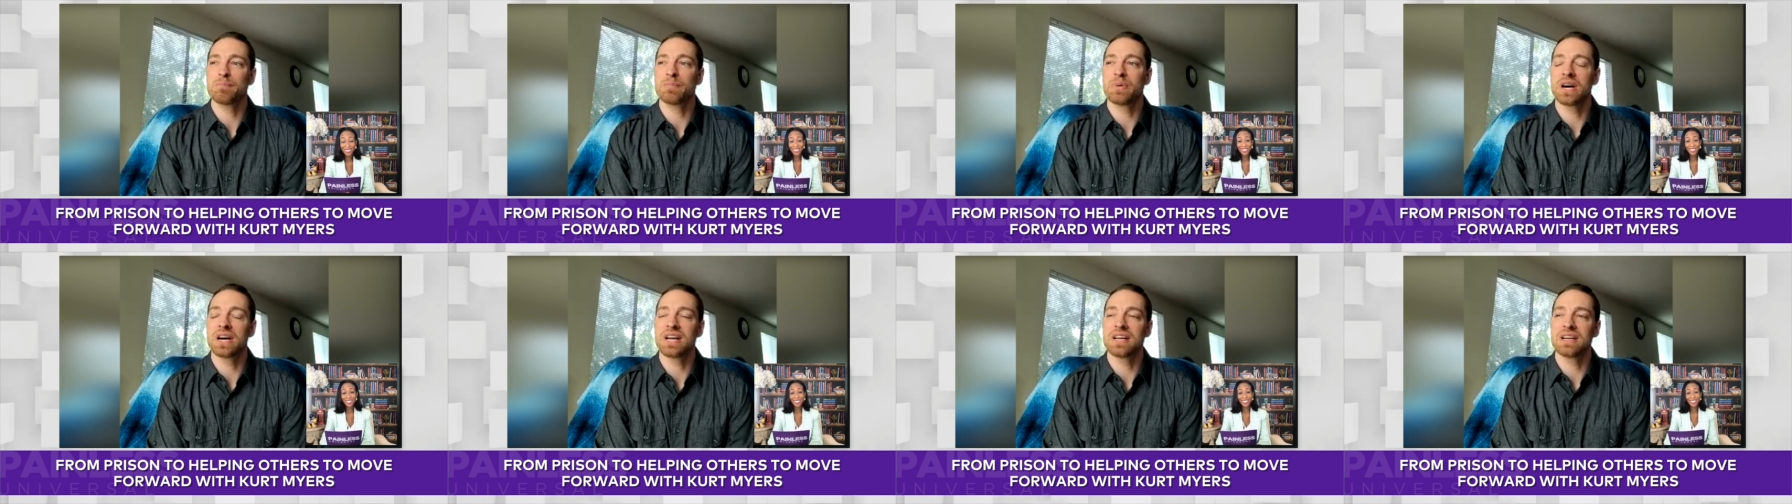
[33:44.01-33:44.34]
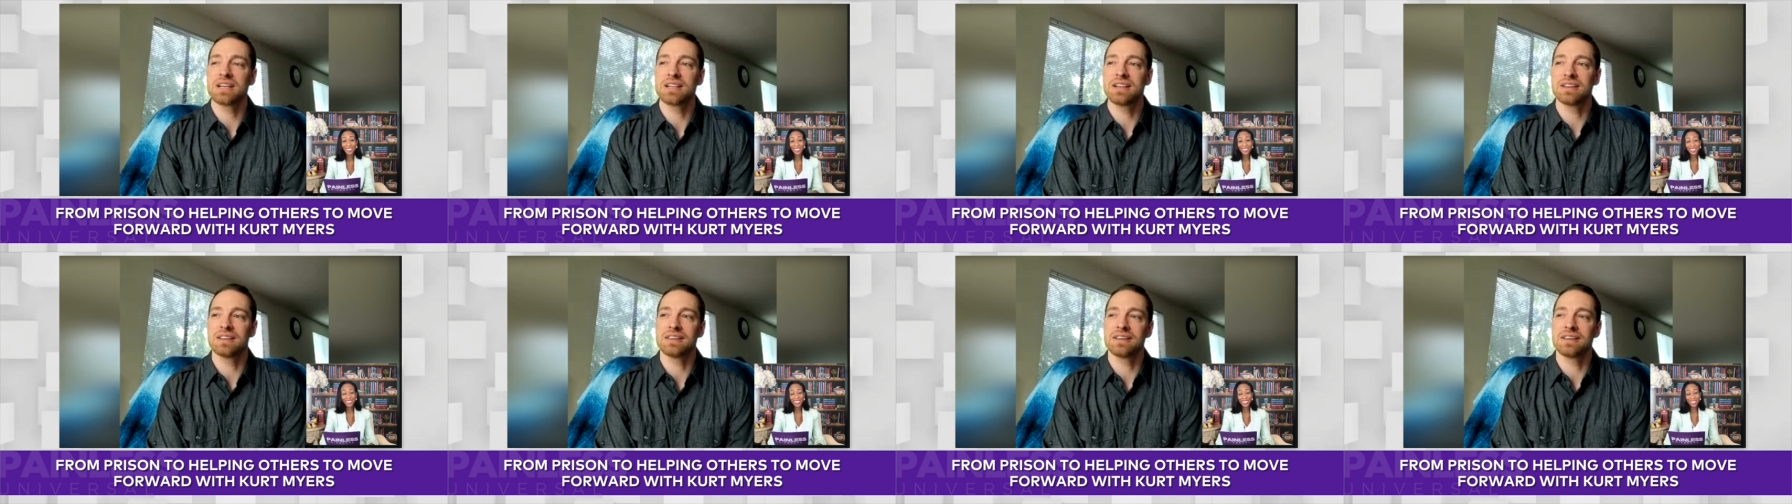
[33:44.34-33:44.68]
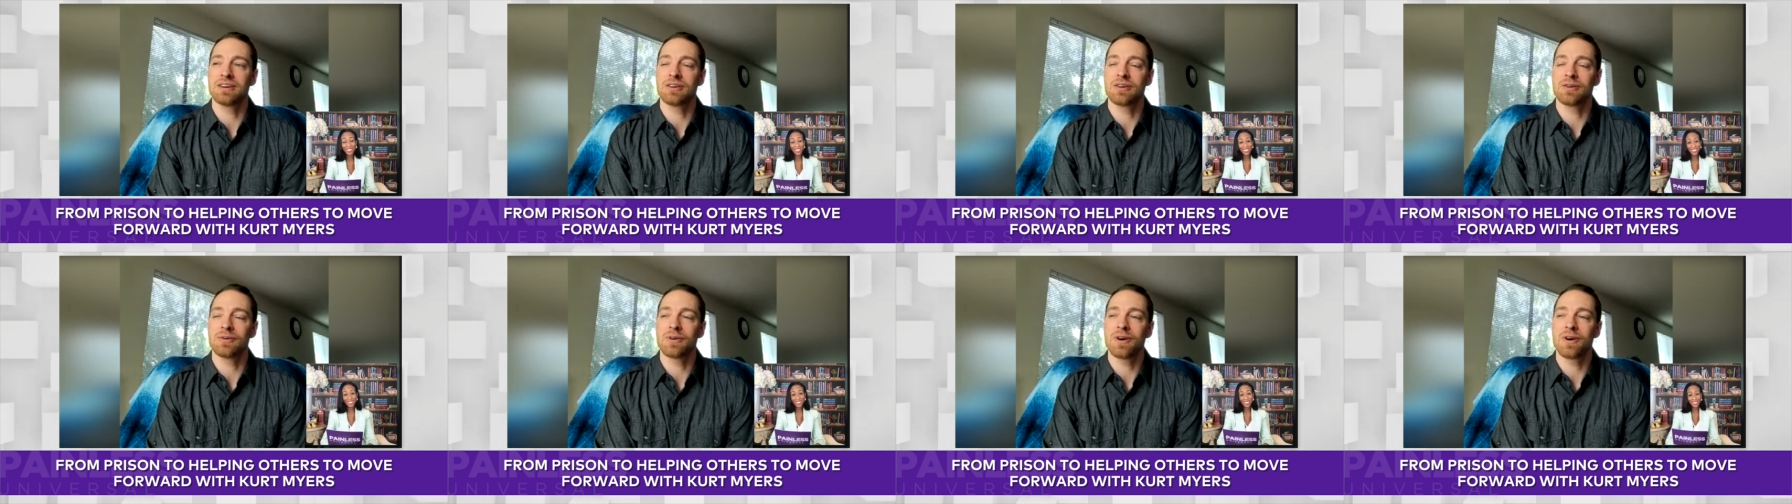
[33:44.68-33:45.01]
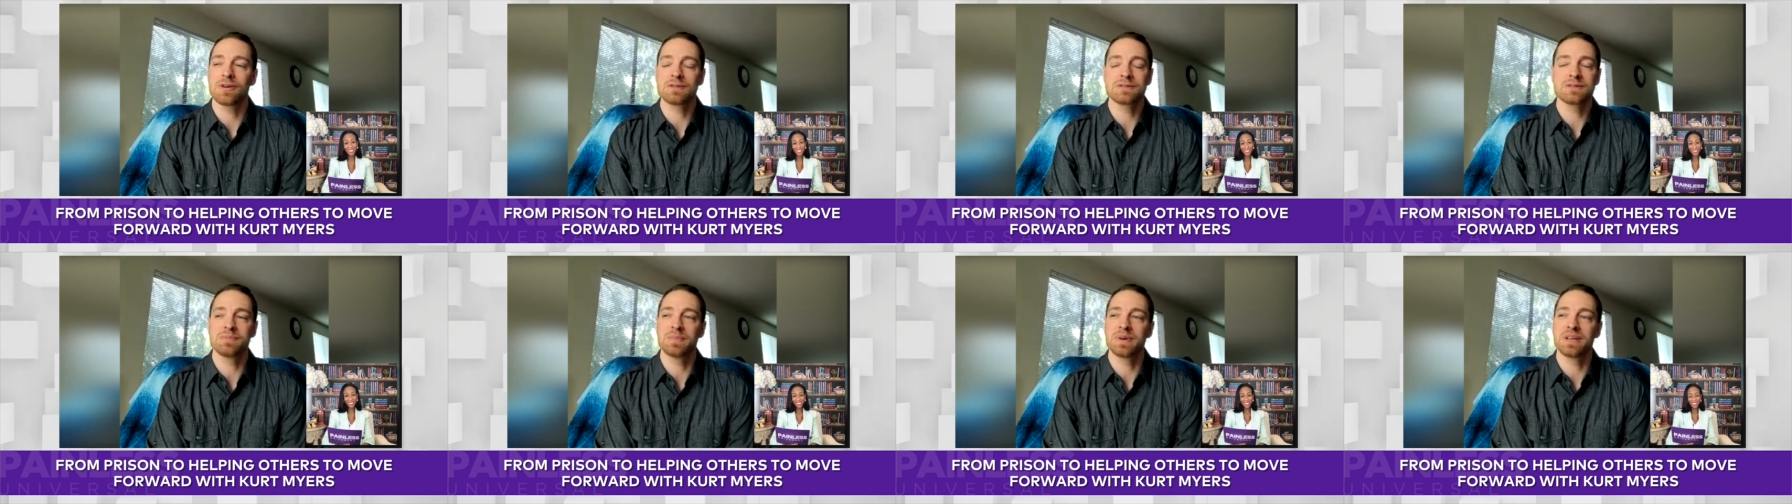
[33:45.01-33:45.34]
but it, you know
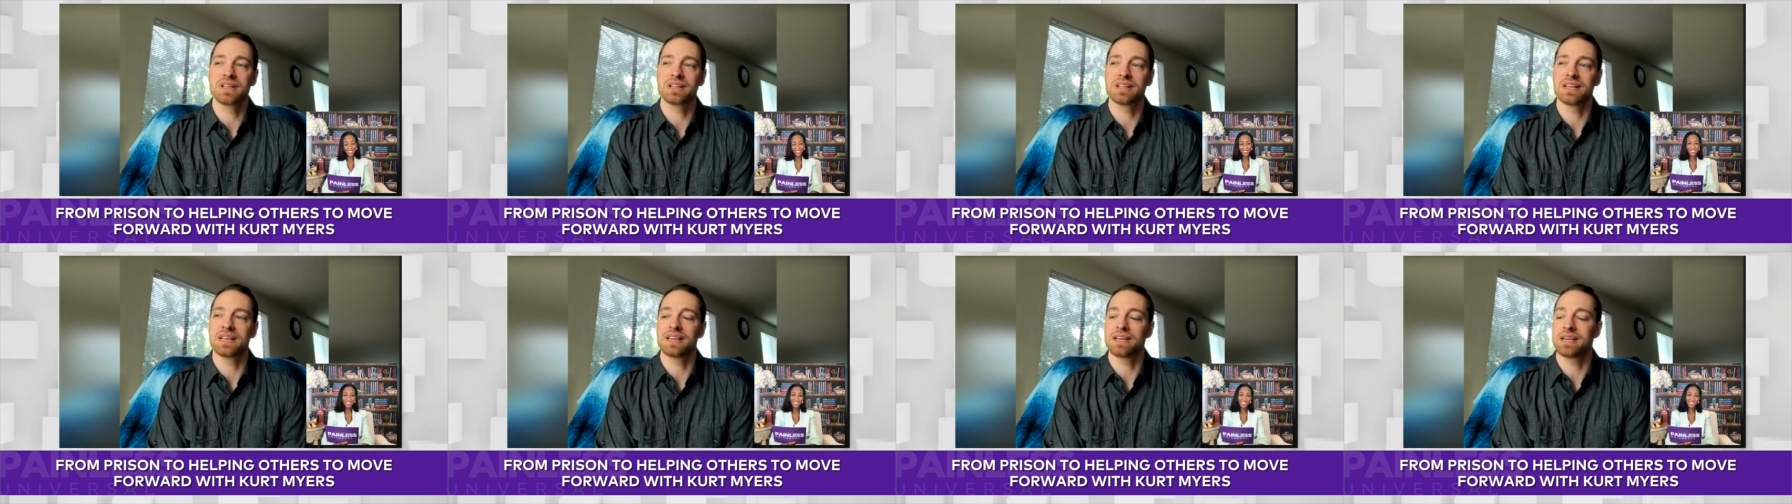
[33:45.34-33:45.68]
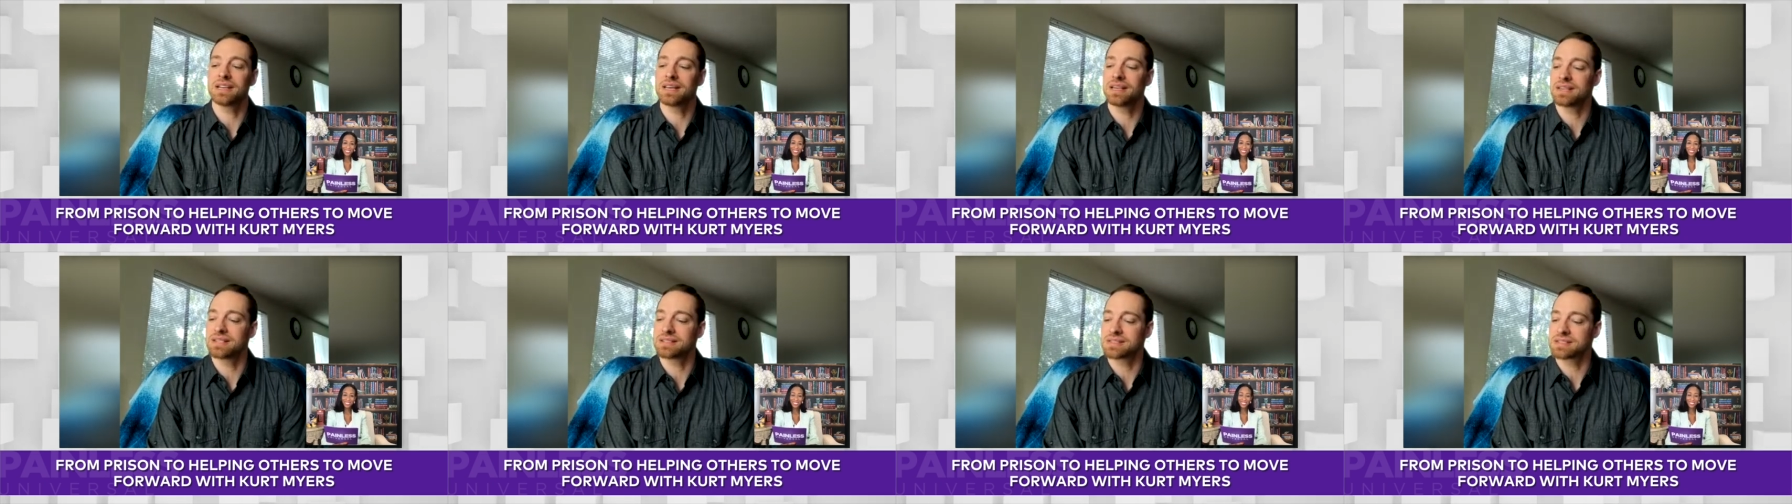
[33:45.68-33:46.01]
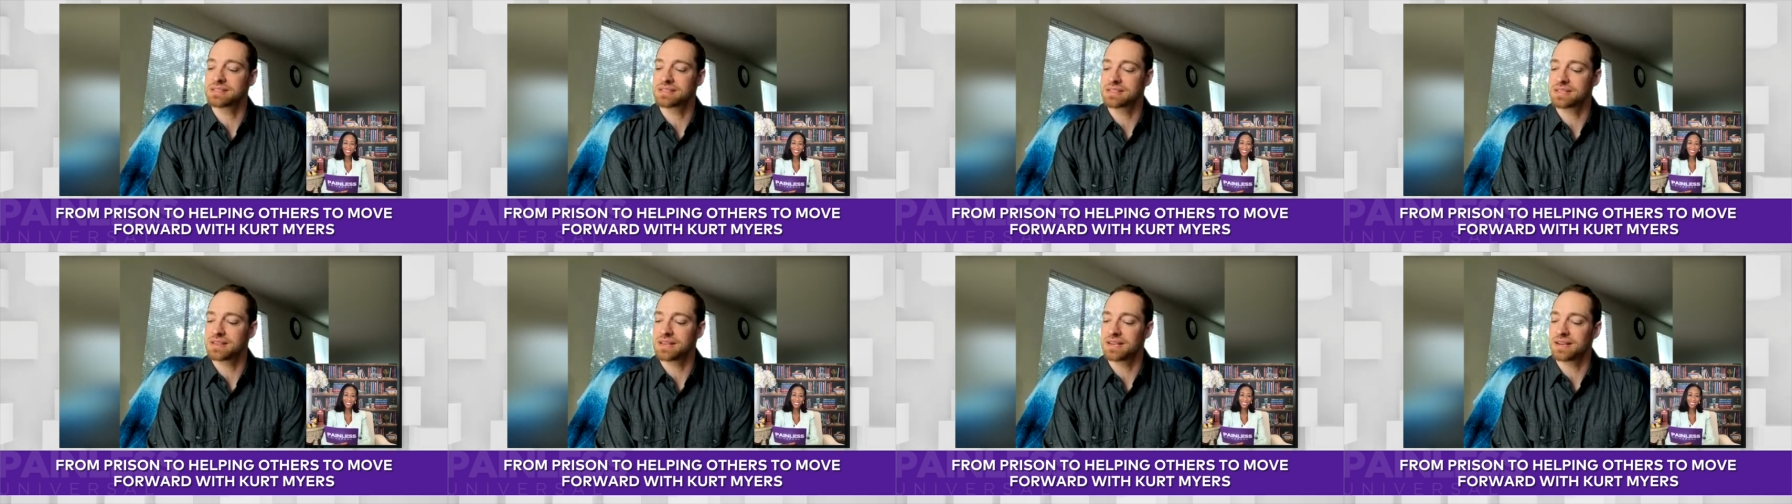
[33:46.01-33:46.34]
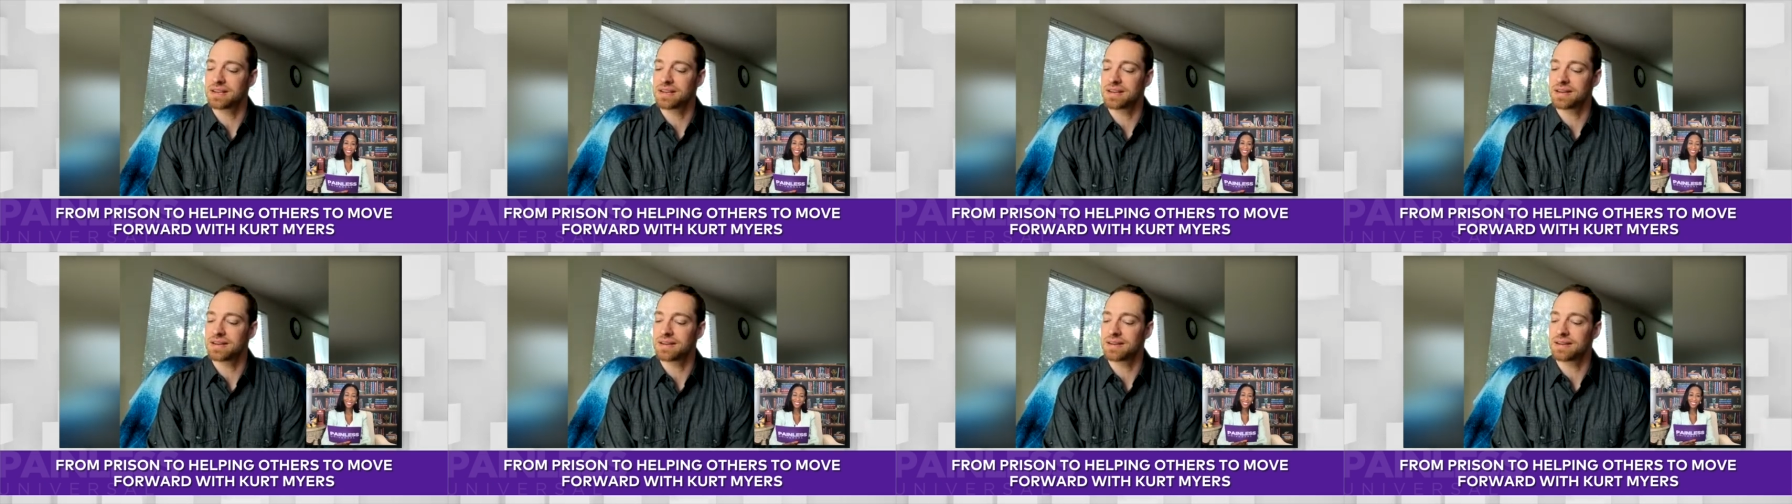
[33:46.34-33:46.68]
ultimately it's
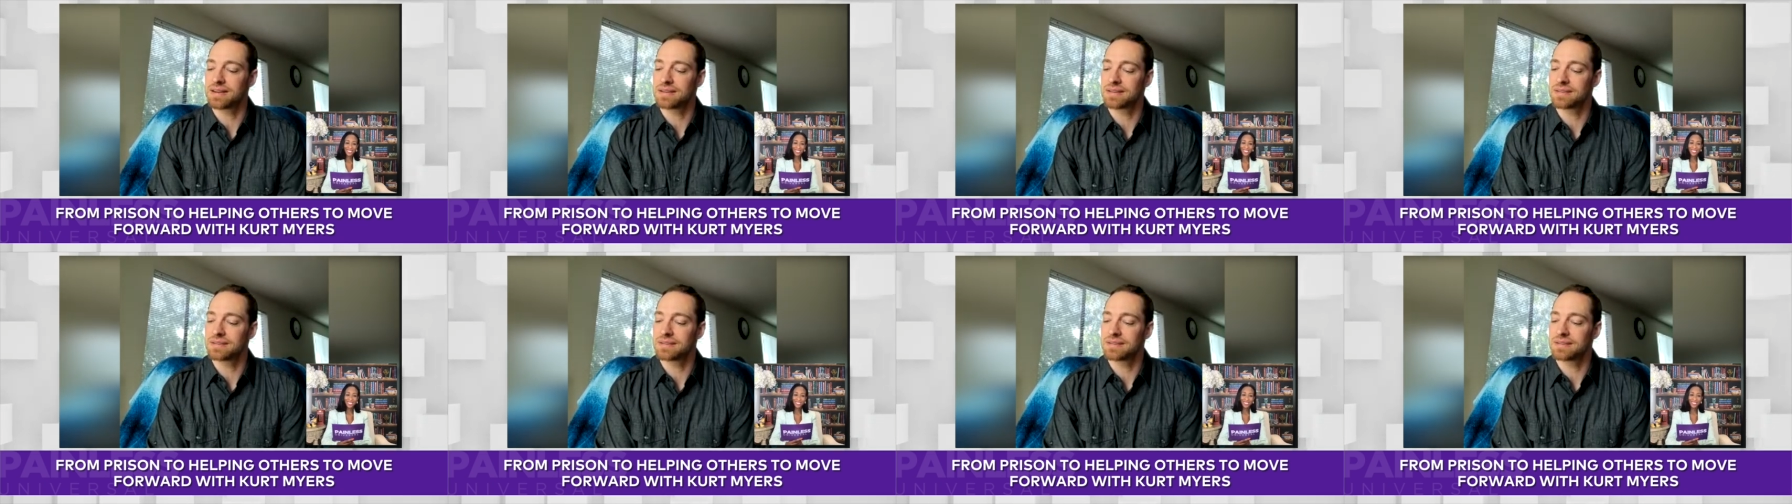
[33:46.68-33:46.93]
uh,